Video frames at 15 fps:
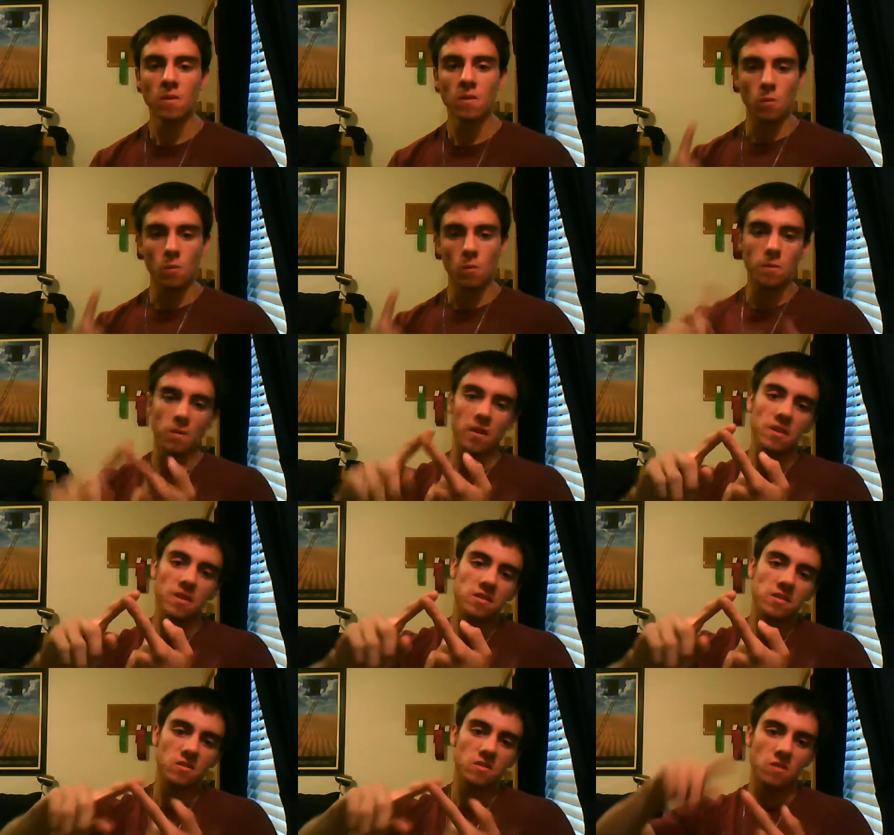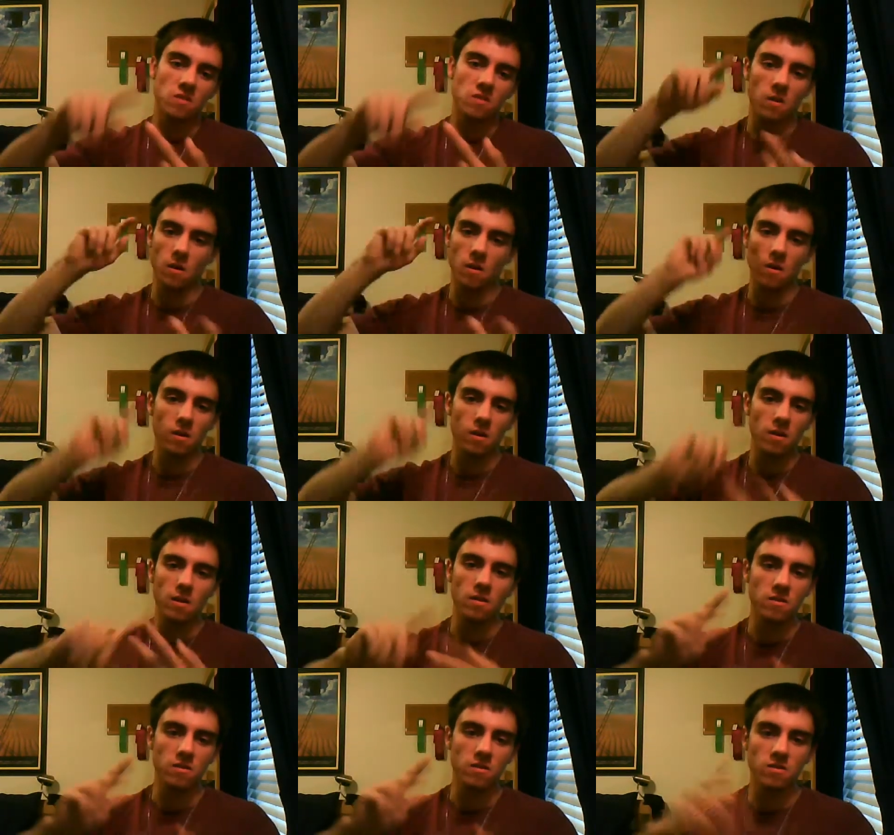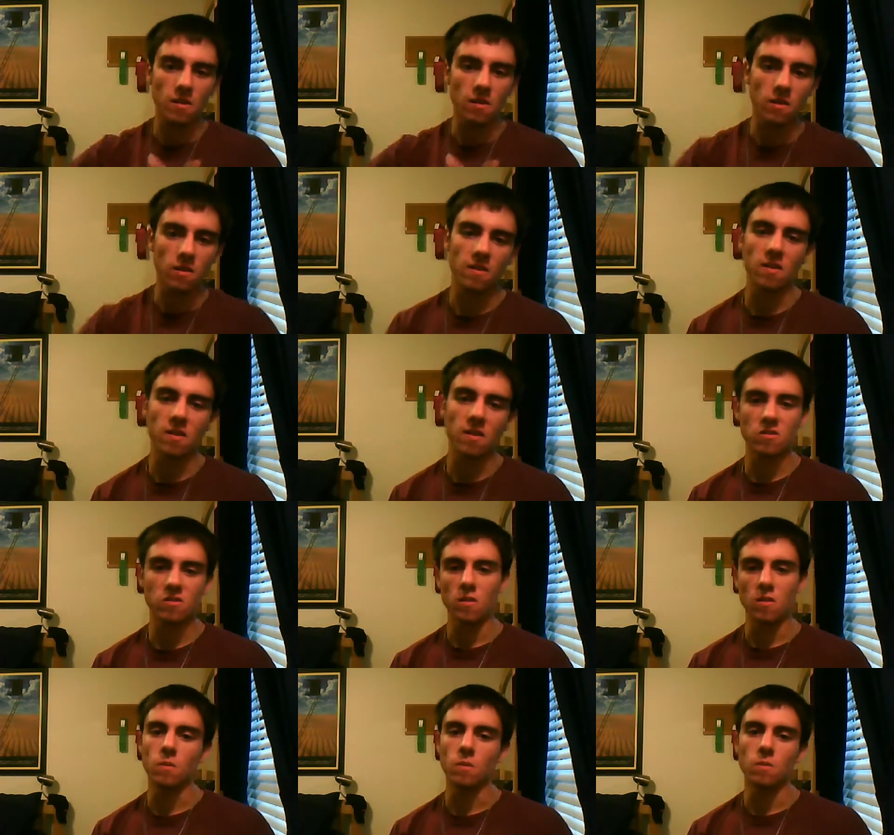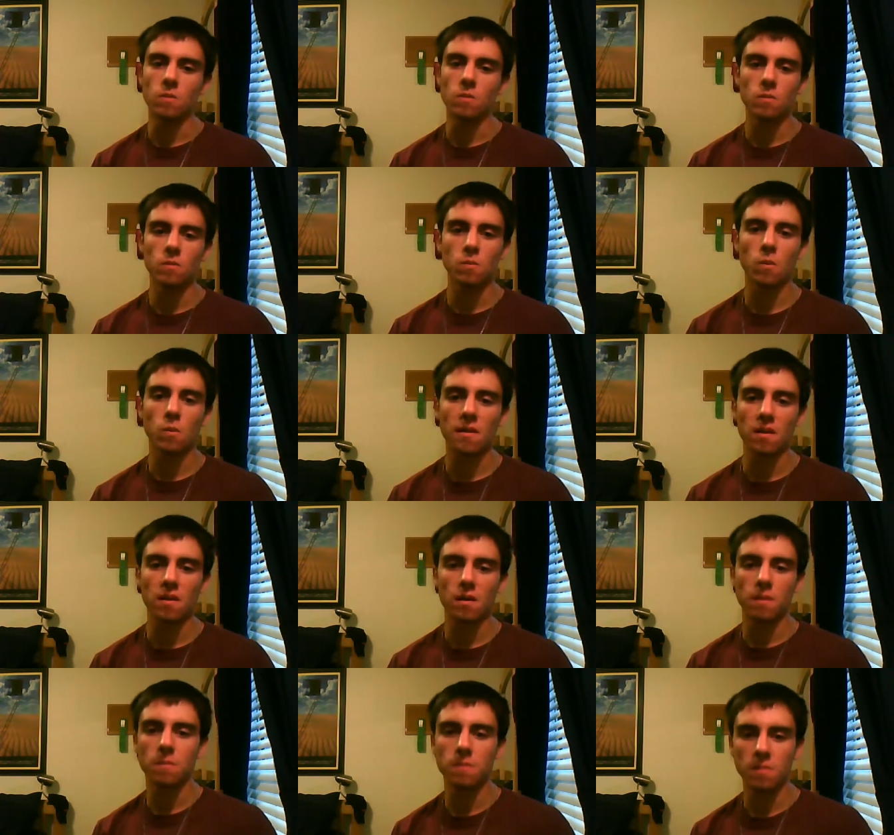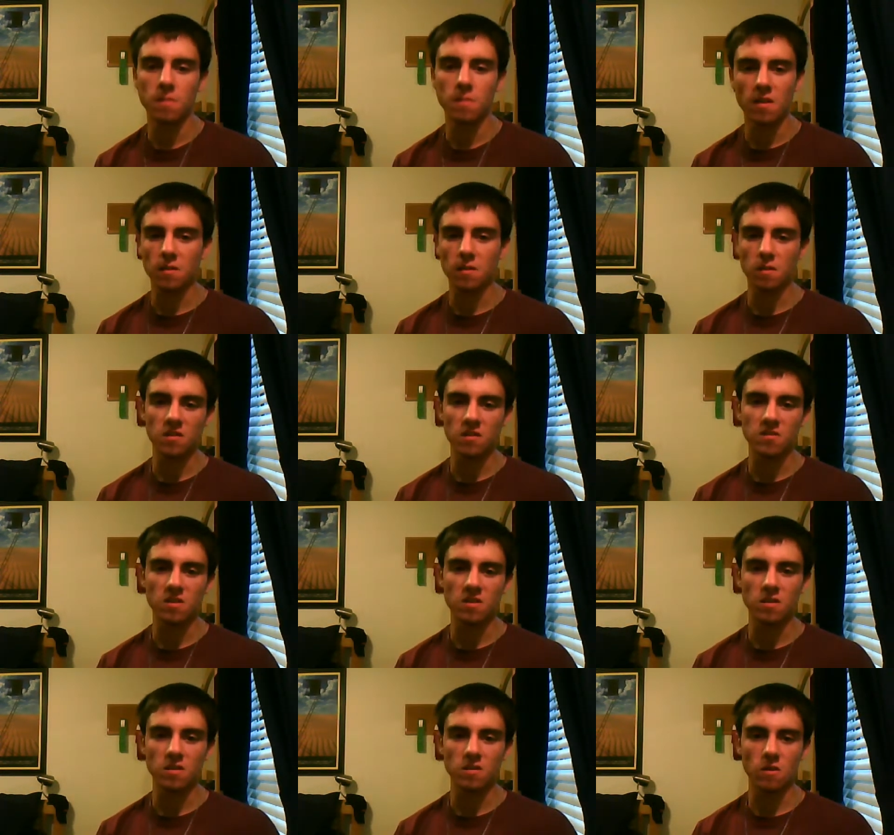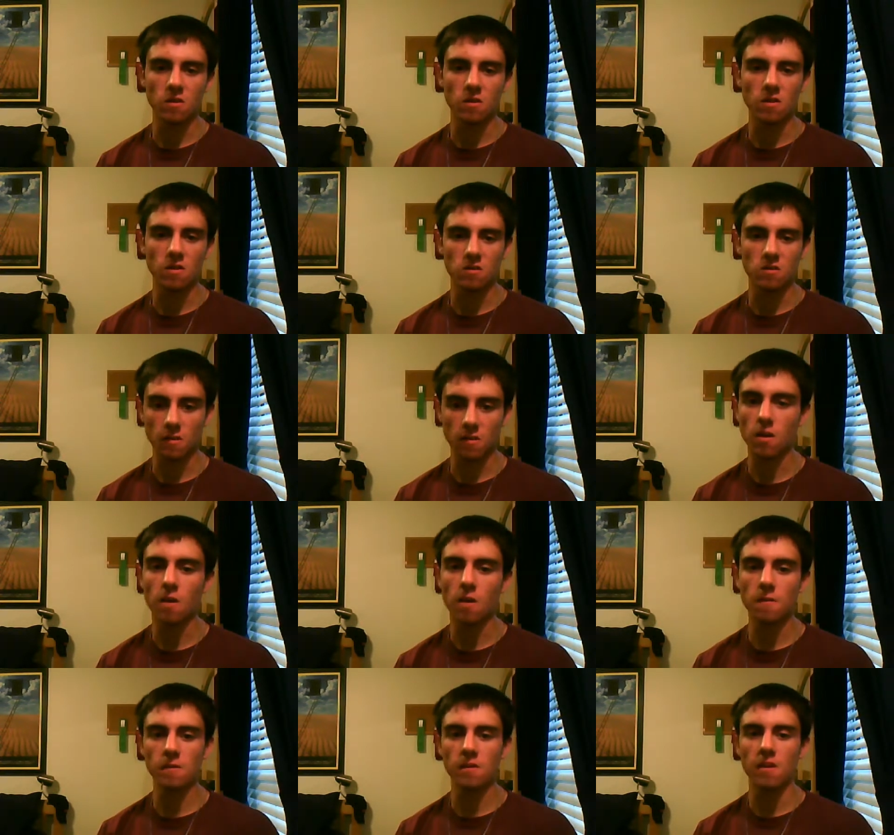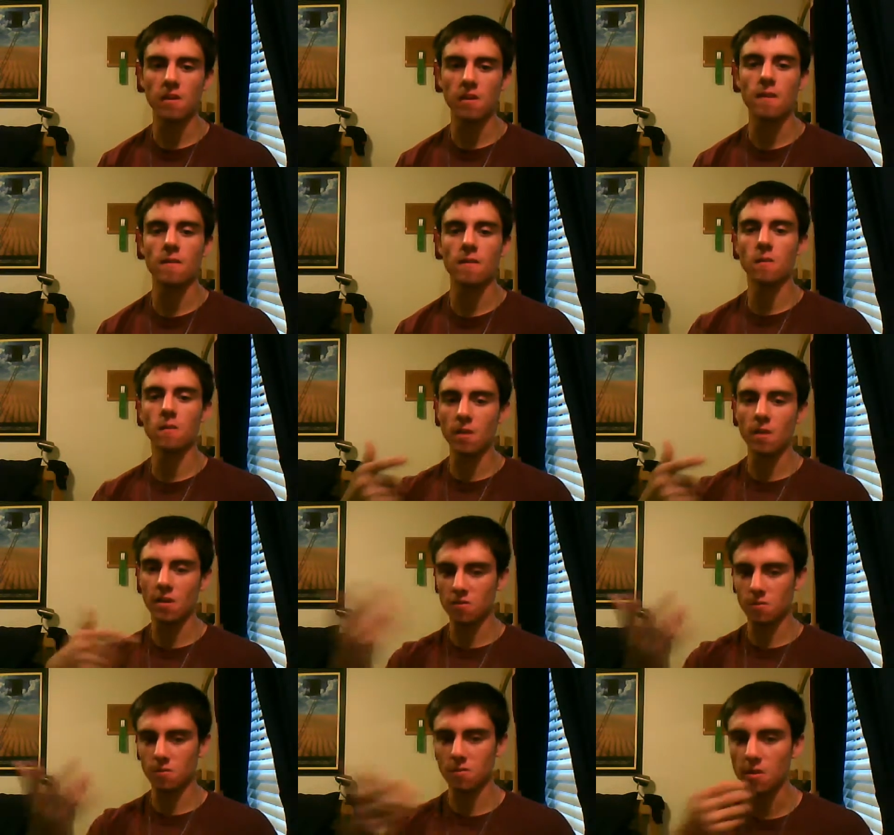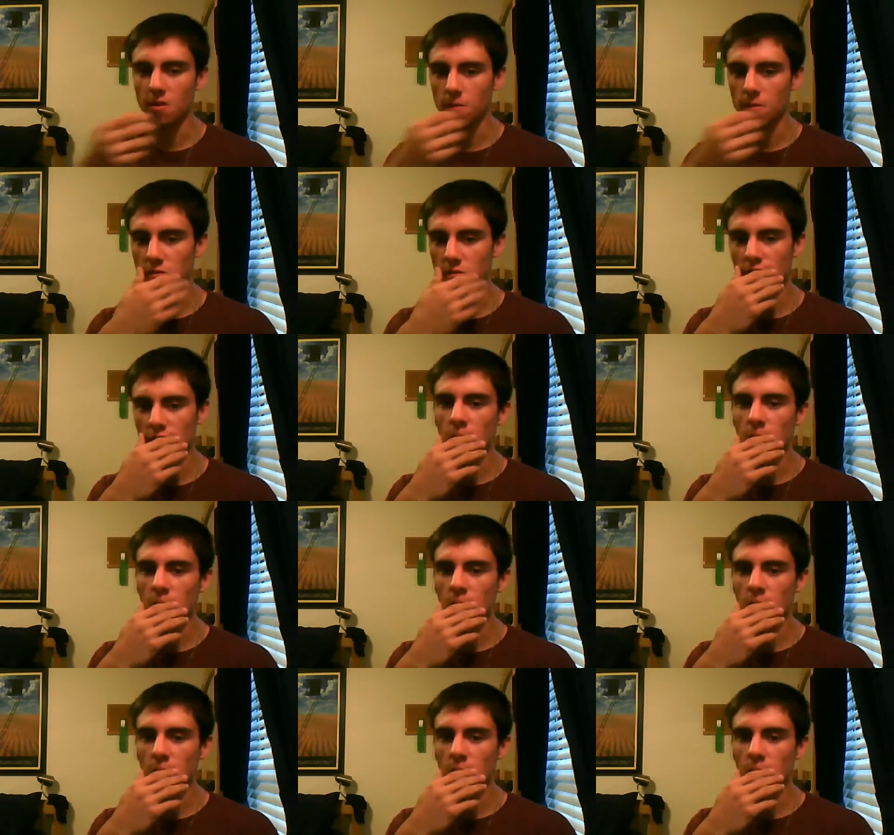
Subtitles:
what brands to start on and stuff like that, so you don't wind up getting really sick and turning yourself off of it. And then I'll make some tips.